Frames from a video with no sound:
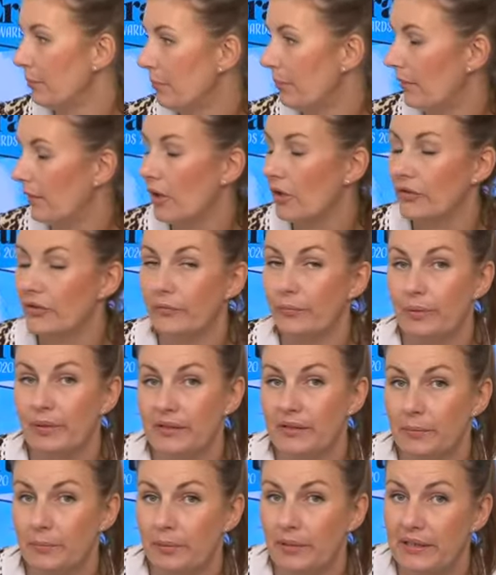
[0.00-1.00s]
and, lots of
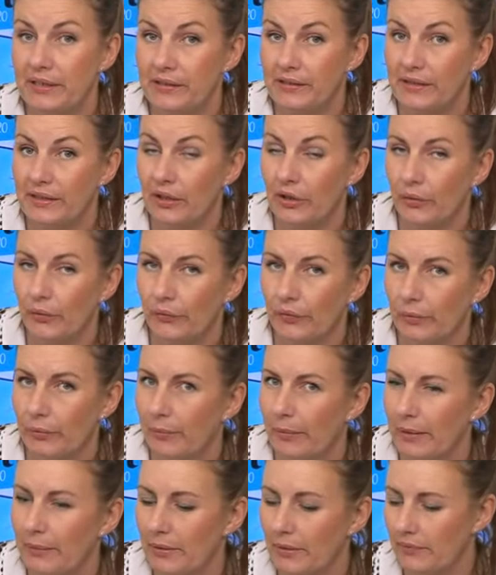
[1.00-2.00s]
bits and pieces, and hopefully
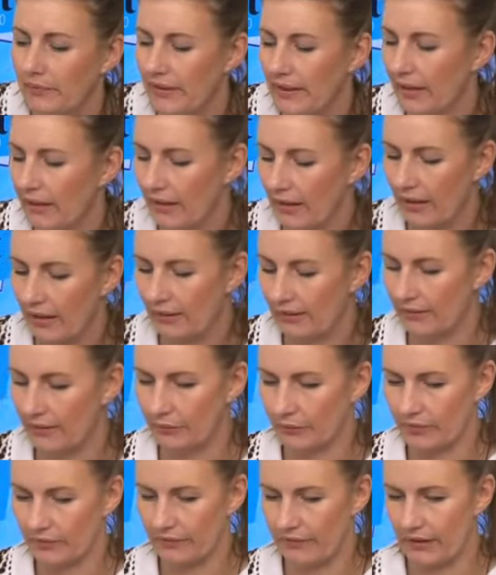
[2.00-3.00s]
we might be able to get a card
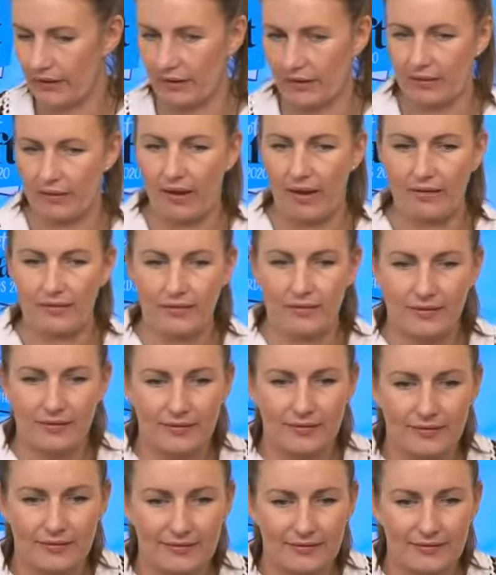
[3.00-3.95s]
out of it at the end.